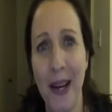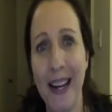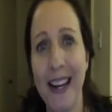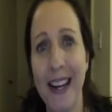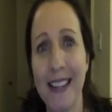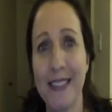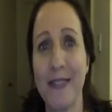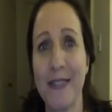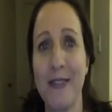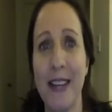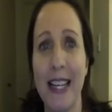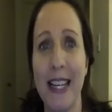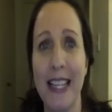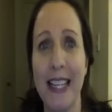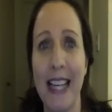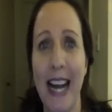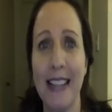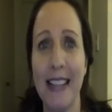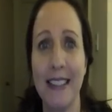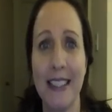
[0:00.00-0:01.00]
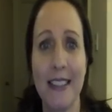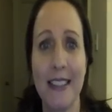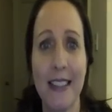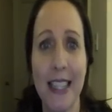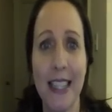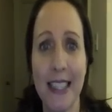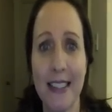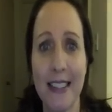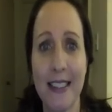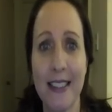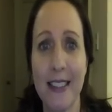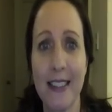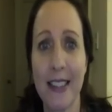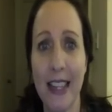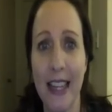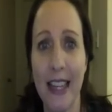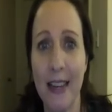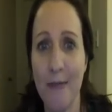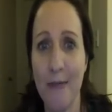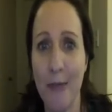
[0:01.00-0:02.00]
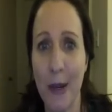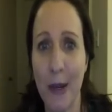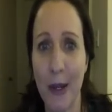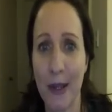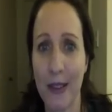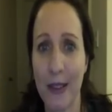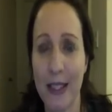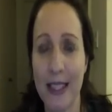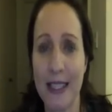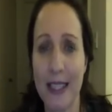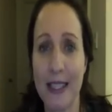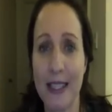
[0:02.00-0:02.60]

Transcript: That's really handy. So let's look at a book that is